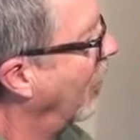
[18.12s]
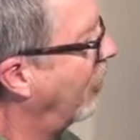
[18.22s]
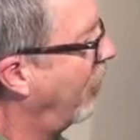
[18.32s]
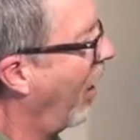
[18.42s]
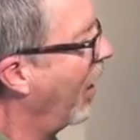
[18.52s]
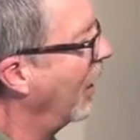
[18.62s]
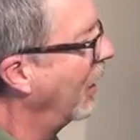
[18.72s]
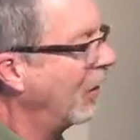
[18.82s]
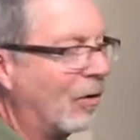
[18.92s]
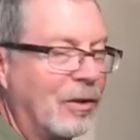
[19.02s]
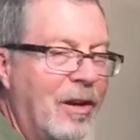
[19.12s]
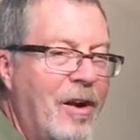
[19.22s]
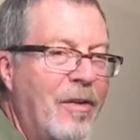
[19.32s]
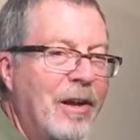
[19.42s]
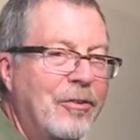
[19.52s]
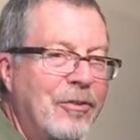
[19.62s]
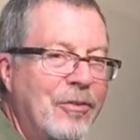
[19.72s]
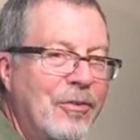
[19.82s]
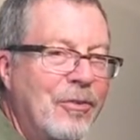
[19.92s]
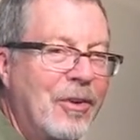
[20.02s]
and flying in all
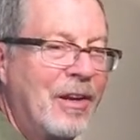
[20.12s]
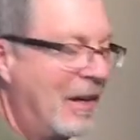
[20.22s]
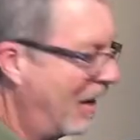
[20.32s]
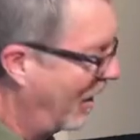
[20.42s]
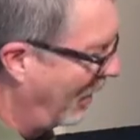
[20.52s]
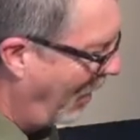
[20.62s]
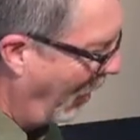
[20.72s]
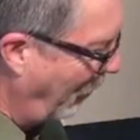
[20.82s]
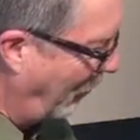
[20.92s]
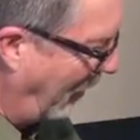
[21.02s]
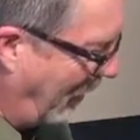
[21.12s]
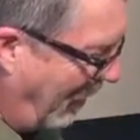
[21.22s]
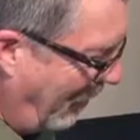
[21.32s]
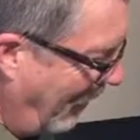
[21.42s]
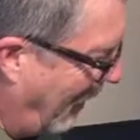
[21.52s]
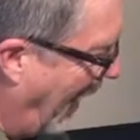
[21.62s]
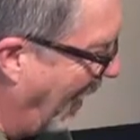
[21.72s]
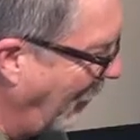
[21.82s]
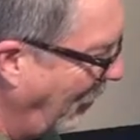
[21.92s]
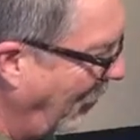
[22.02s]
directions. Obviously here are the
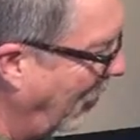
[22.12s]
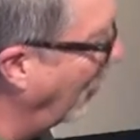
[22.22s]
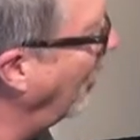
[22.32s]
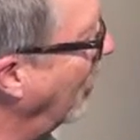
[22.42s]
cans that we